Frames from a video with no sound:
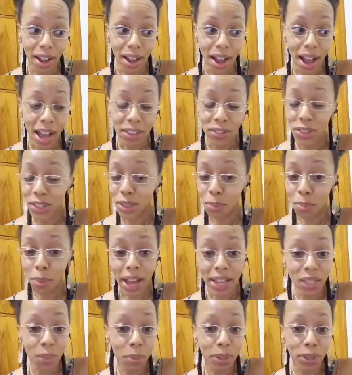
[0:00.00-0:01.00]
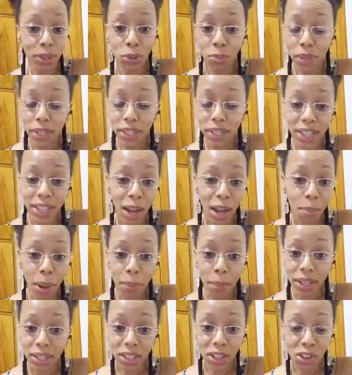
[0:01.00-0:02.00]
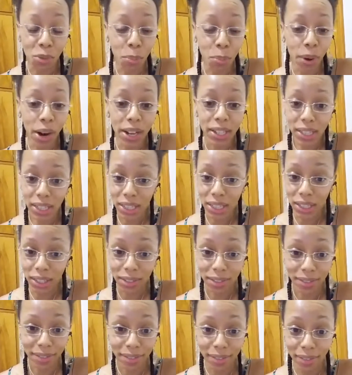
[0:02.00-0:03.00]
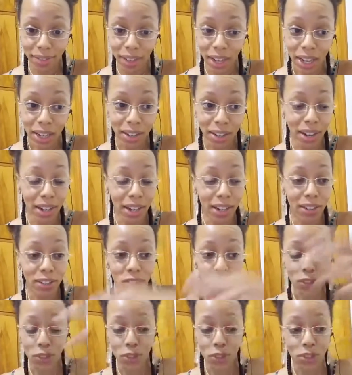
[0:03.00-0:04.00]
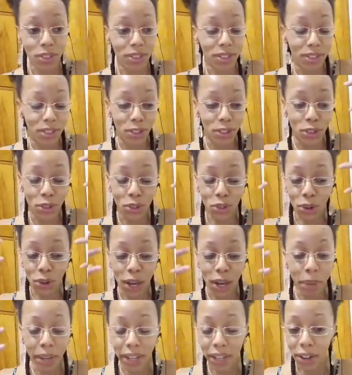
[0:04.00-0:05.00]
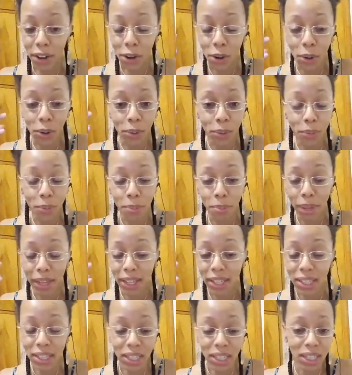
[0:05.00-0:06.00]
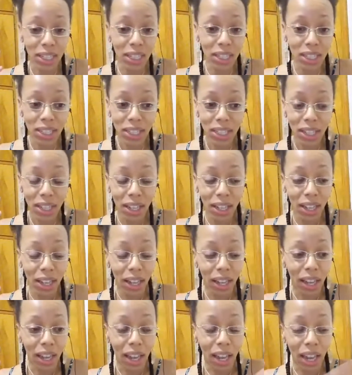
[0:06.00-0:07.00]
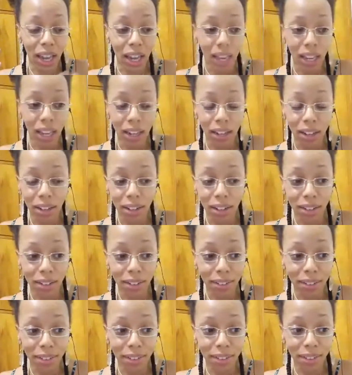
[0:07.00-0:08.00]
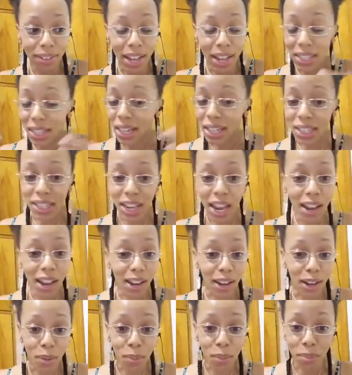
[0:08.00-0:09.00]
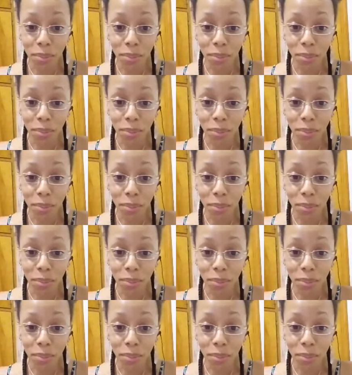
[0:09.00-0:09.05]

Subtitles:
I spend too much time by myself processing, and just trying to make it all make sense, and that takes time.